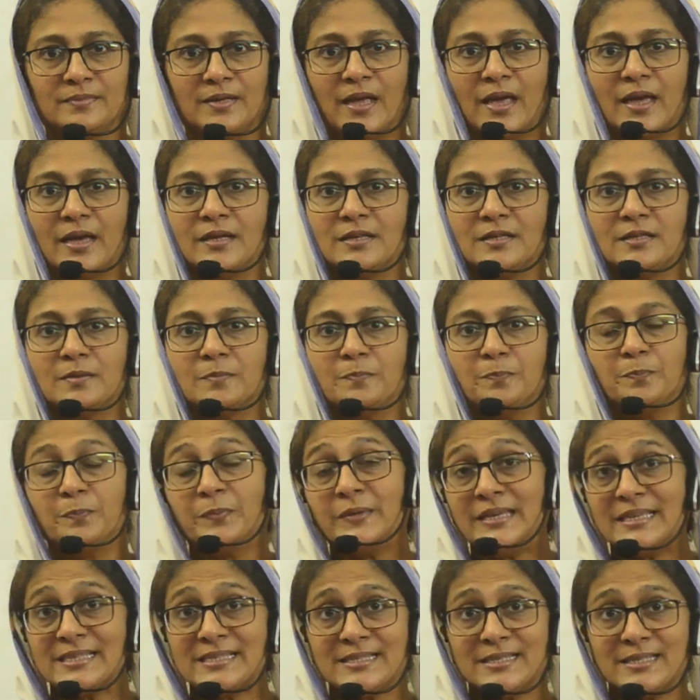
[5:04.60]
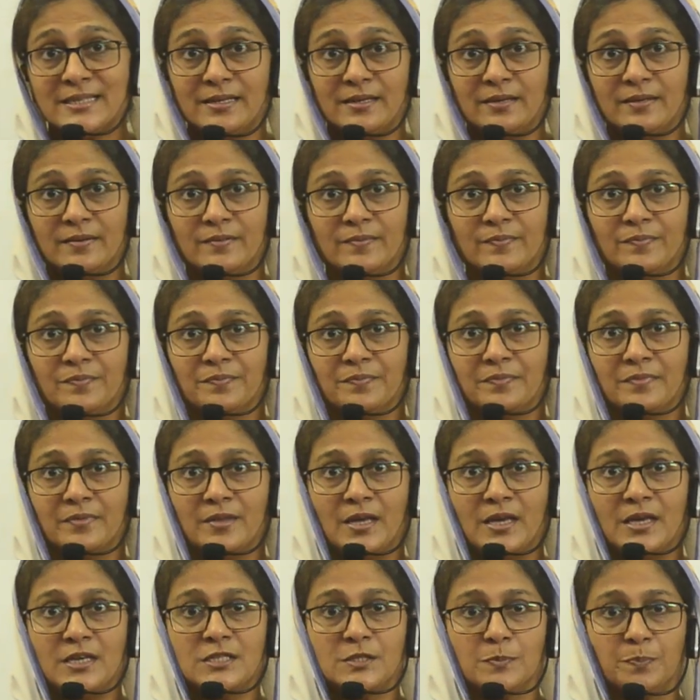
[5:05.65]
and PC
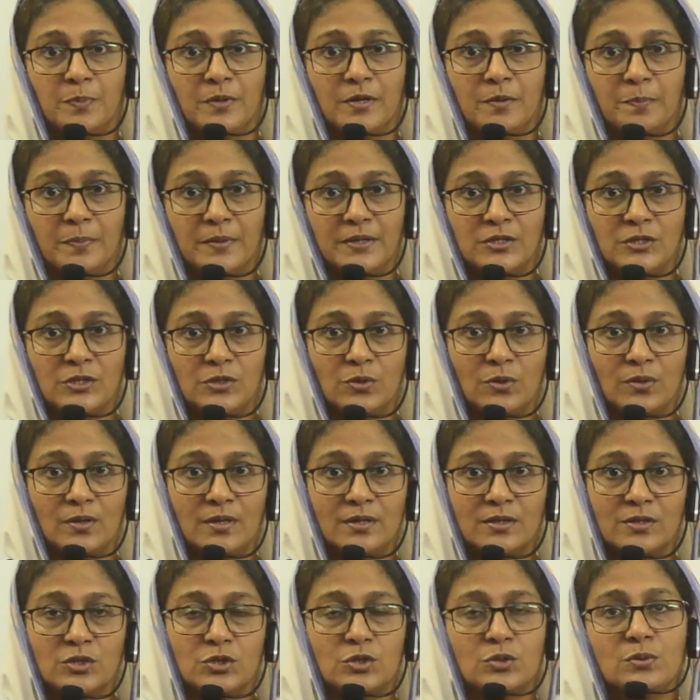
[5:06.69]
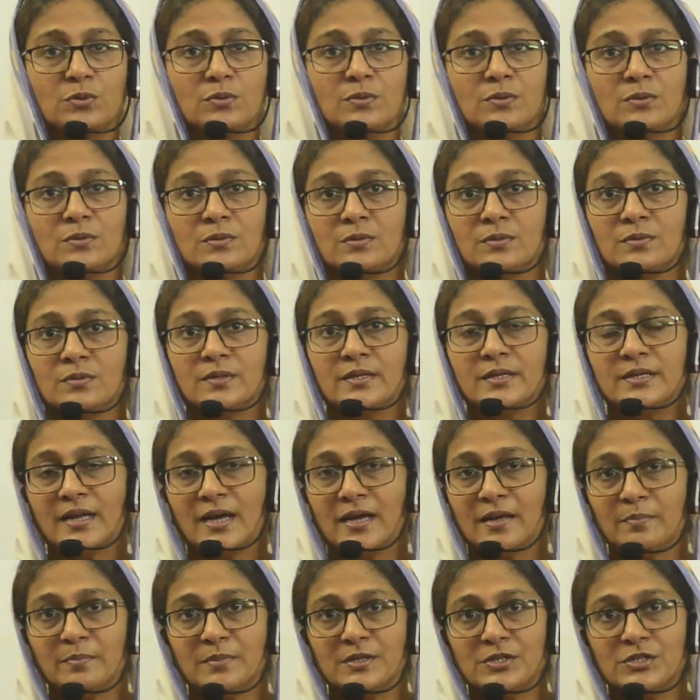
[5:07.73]
is perpendicular to the
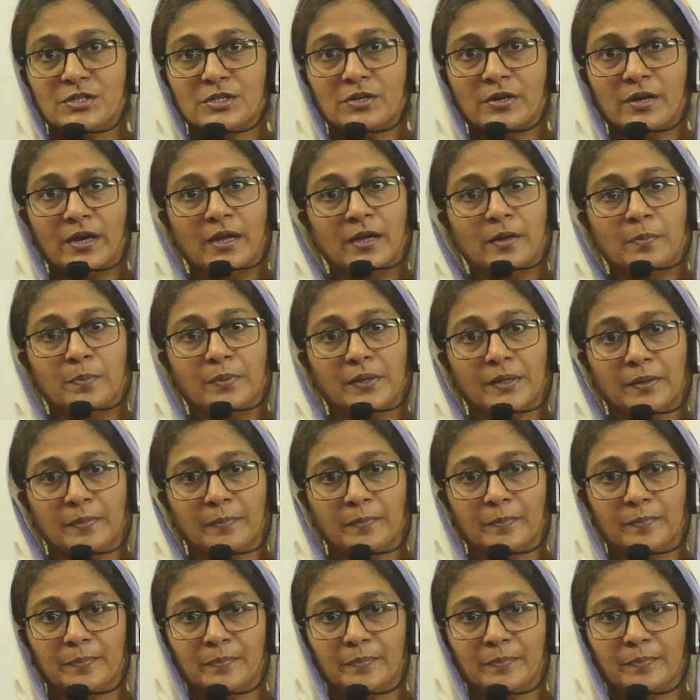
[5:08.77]
diameter AB.